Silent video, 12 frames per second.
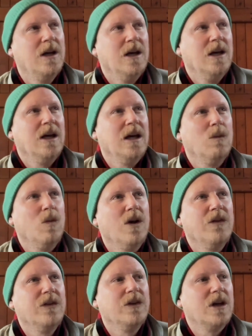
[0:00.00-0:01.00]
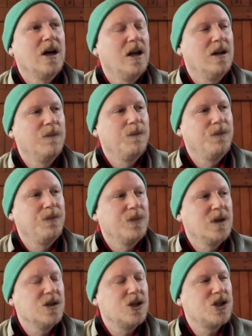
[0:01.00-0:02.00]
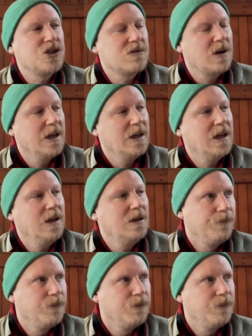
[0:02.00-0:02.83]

It wasn't kind of striking